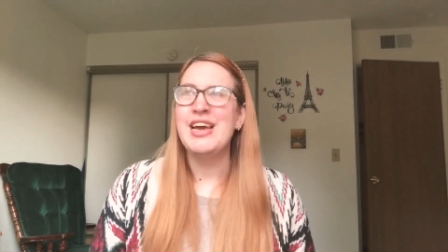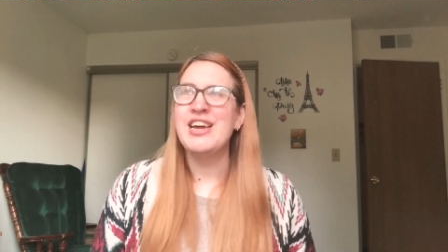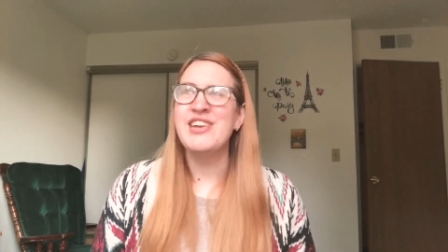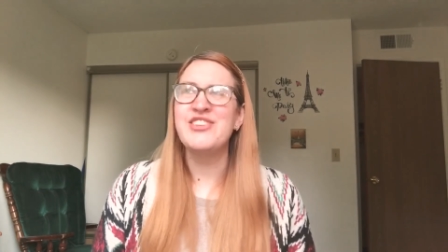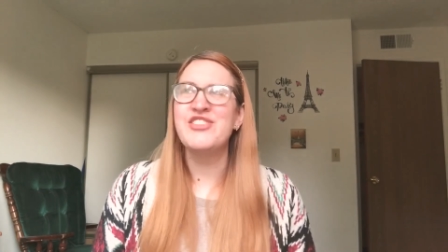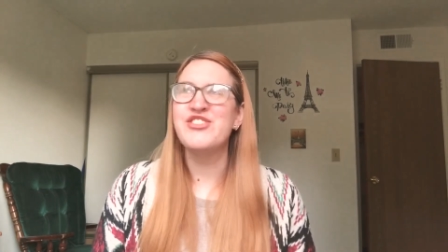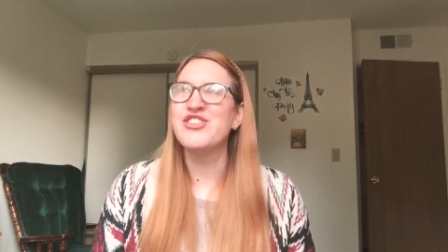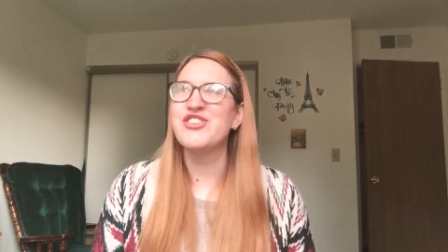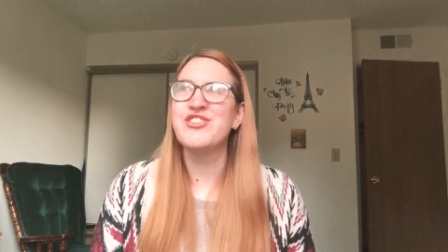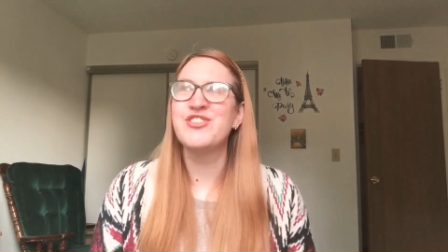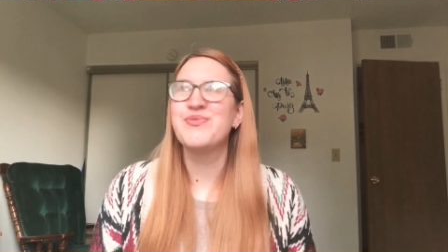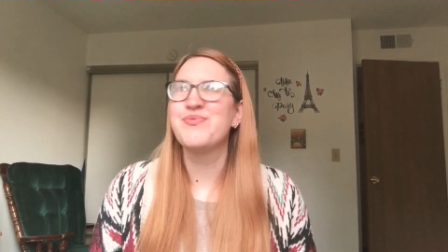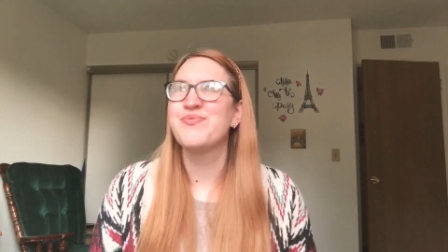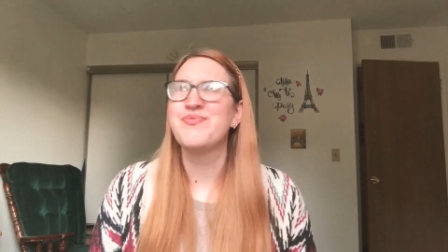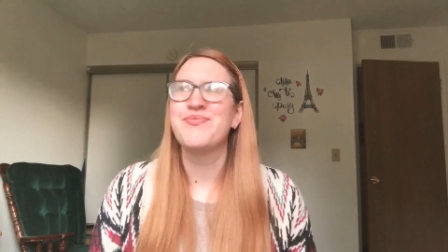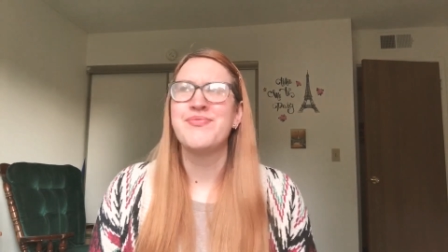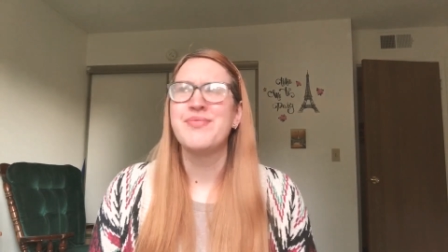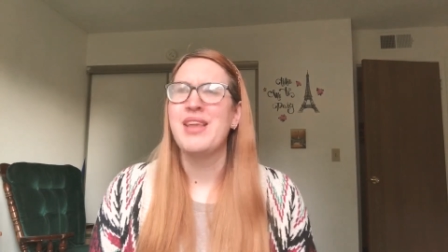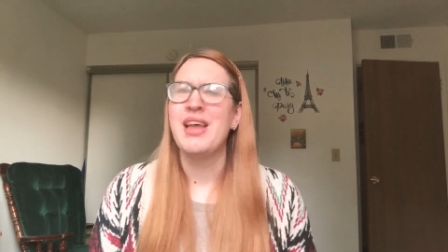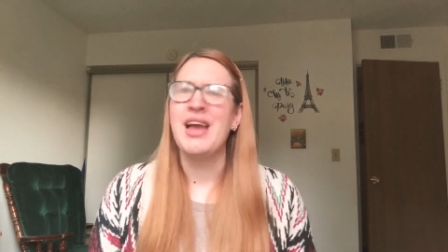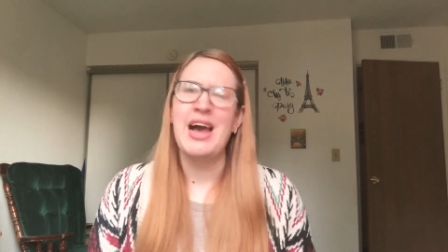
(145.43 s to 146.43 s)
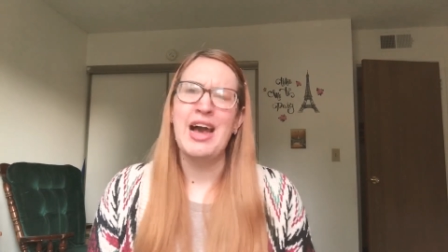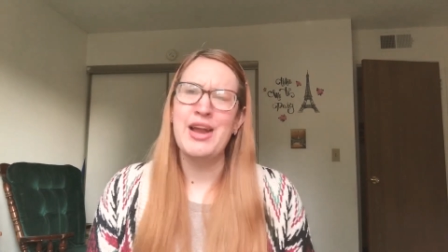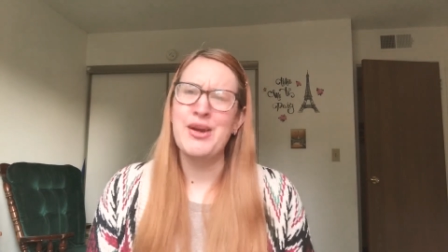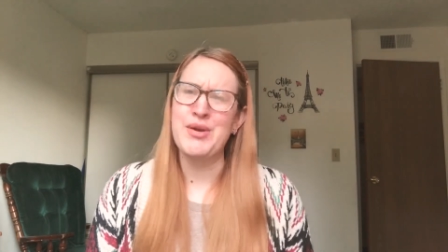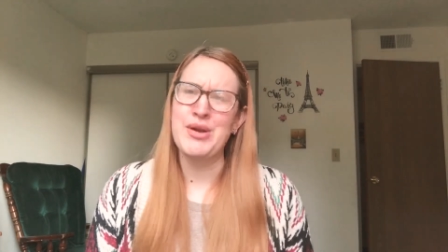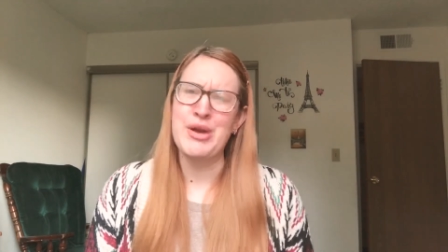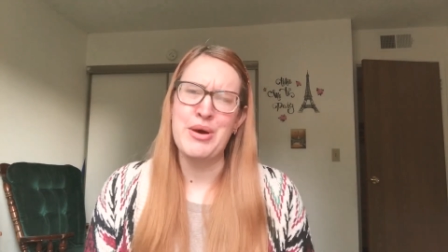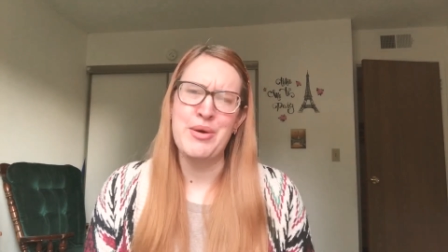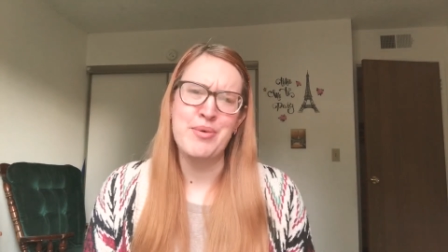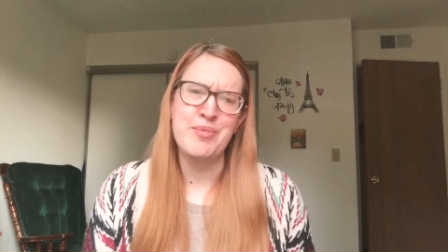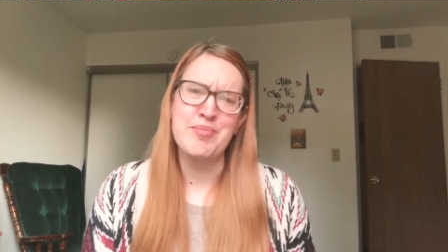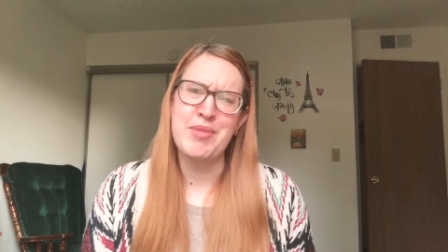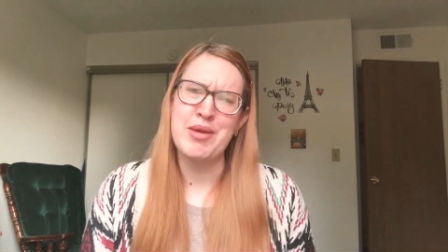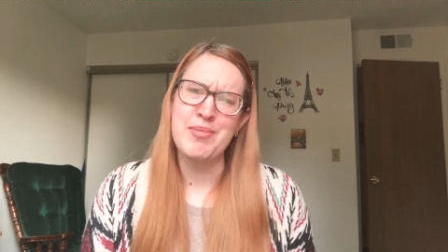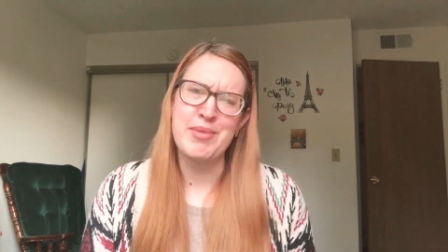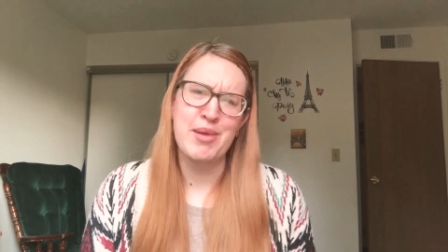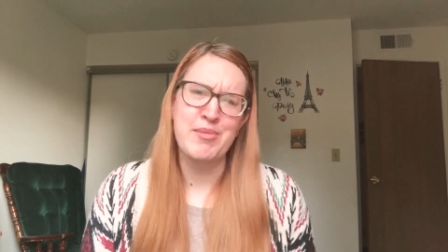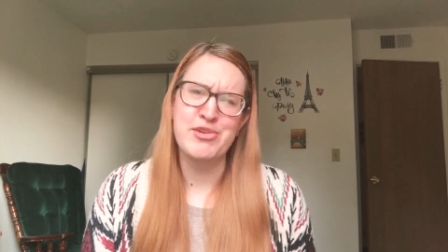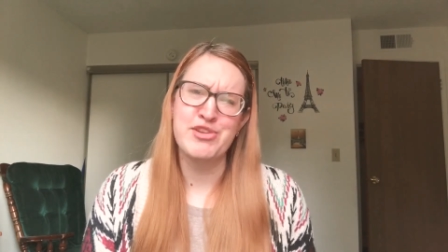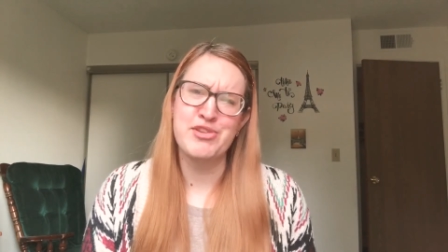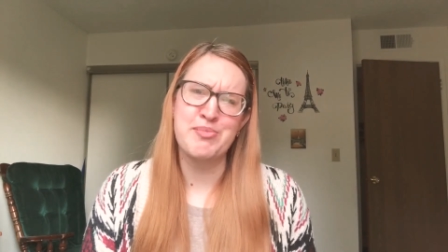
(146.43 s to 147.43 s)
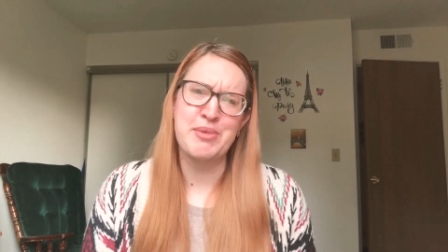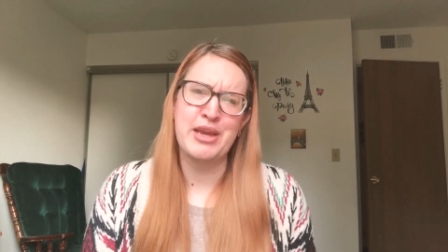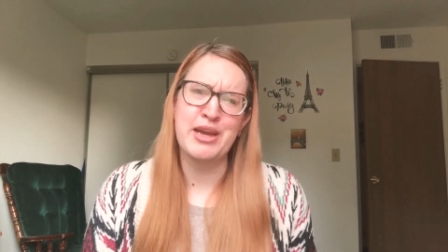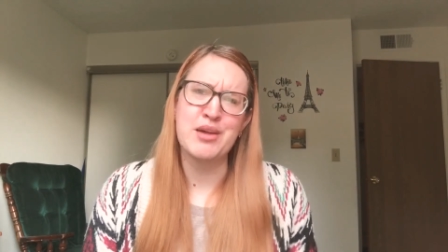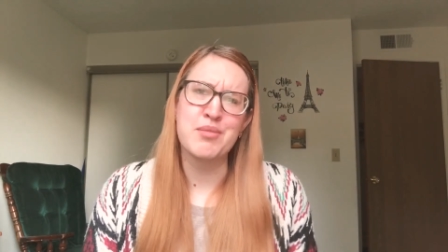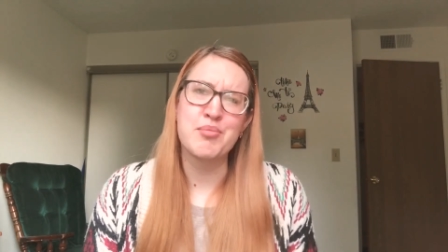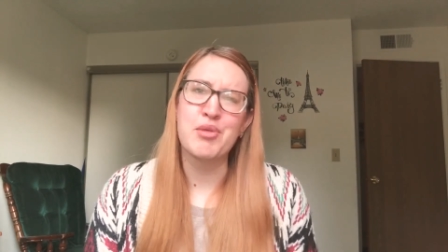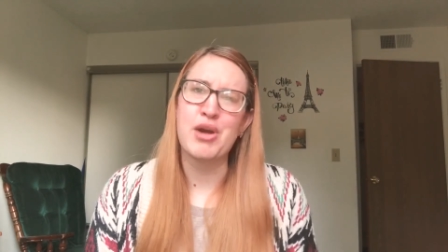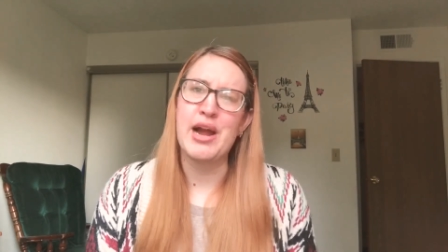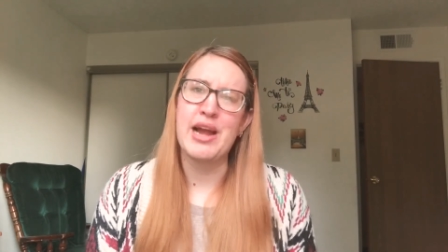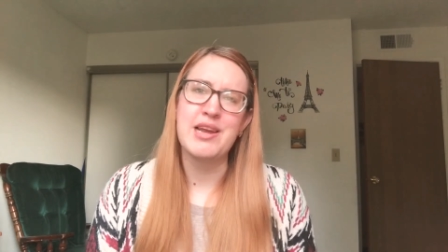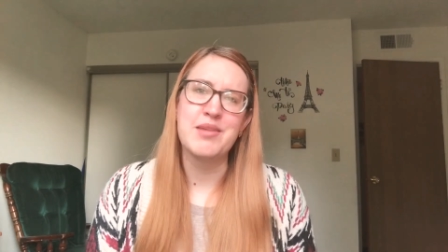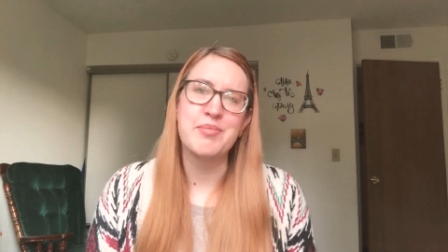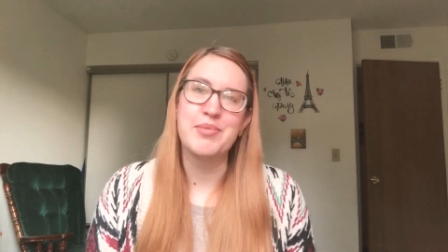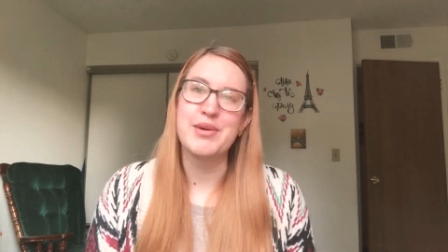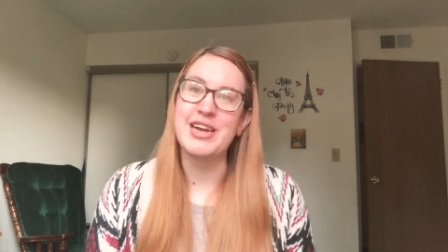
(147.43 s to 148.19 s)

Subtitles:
It's just, I don't know, maybe I'm just being a bride,